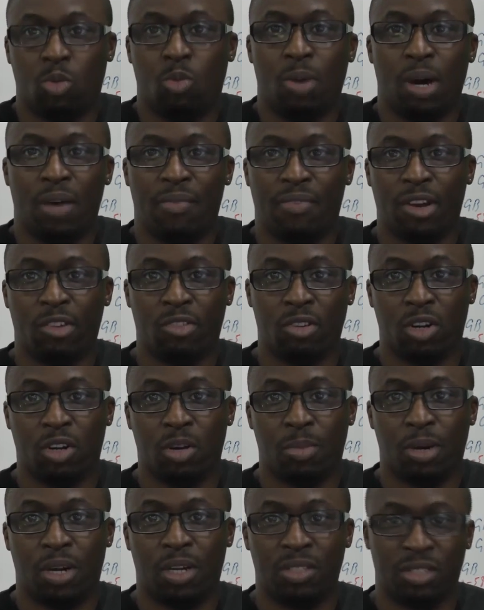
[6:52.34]
basically all my
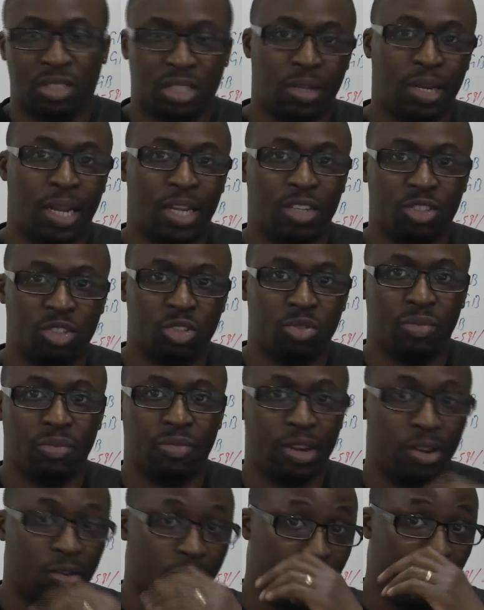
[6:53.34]
Vagrant commands. So I'll
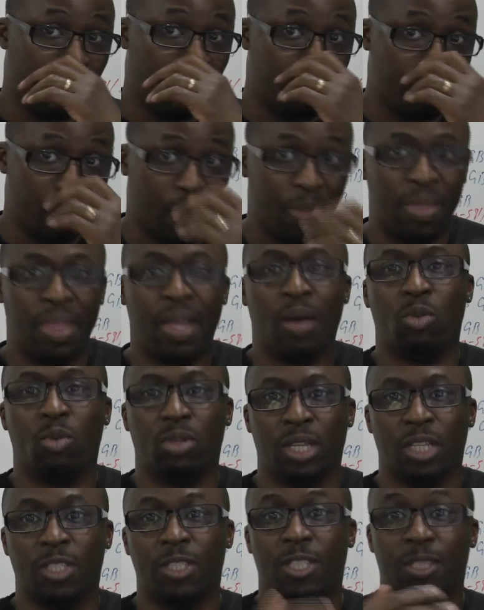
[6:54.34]
actually do a Vagrant up, and
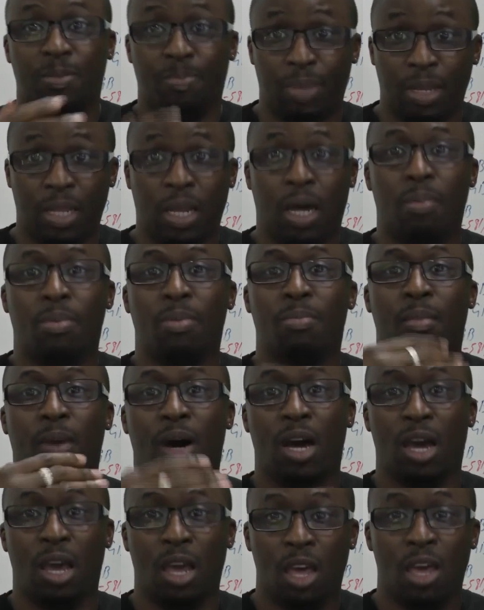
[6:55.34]
then that would then spin
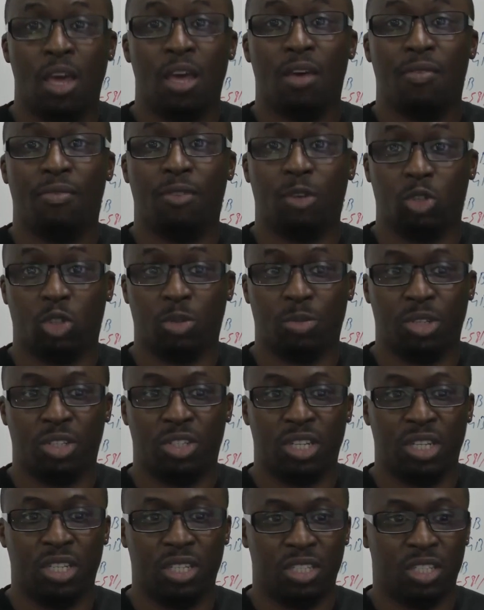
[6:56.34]
up my
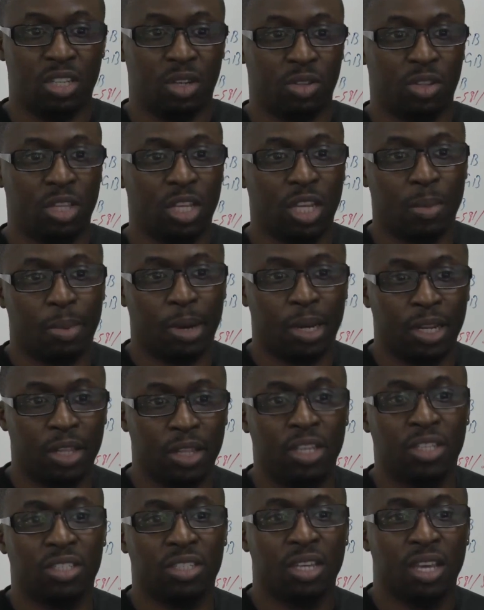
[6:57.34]
virtual machine. So think
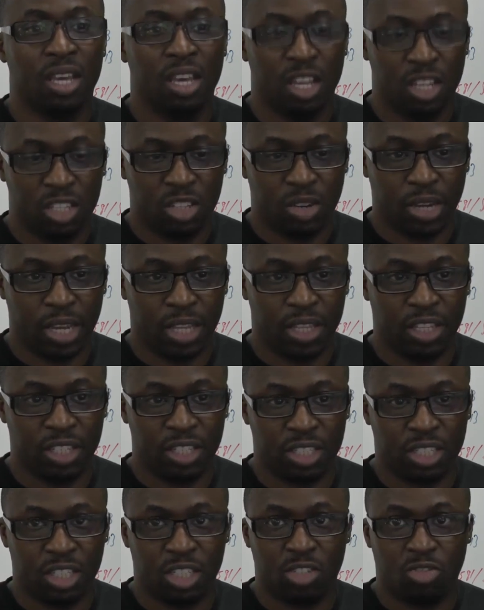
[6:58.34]
about it. So
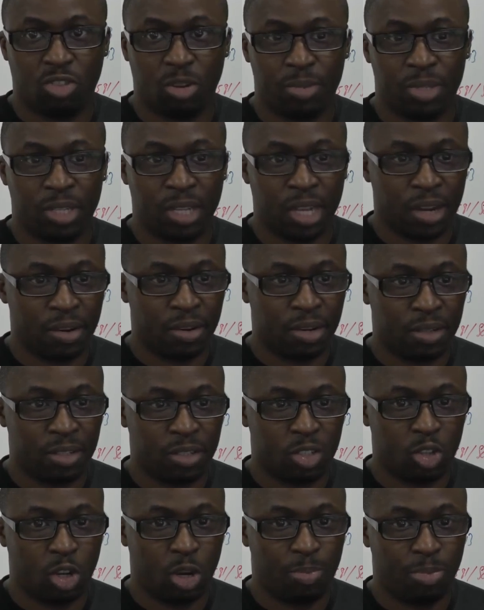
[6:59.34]
again, this is the scripting
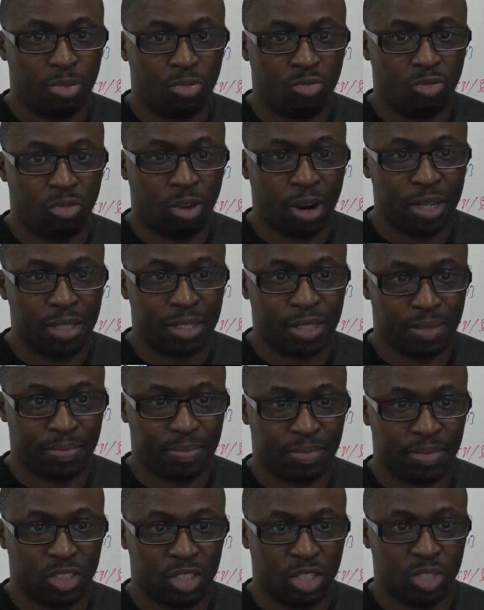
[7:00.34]
area, the top
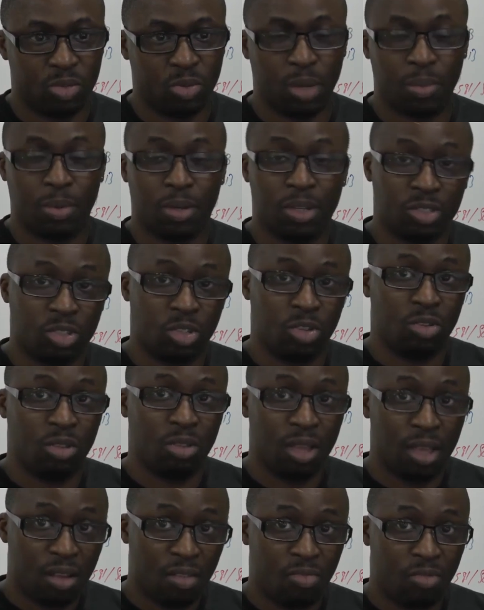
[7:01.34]
right. So this is where I'm going
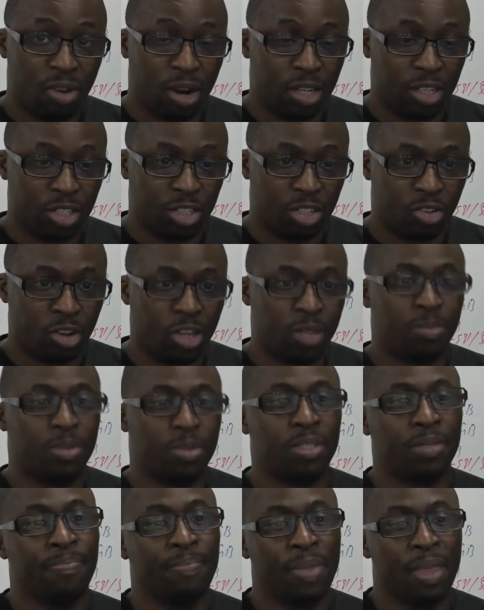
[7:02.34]
to write the
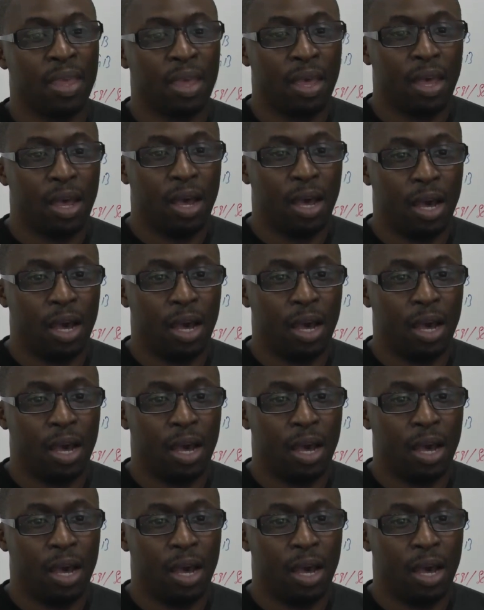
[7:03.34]
scripts.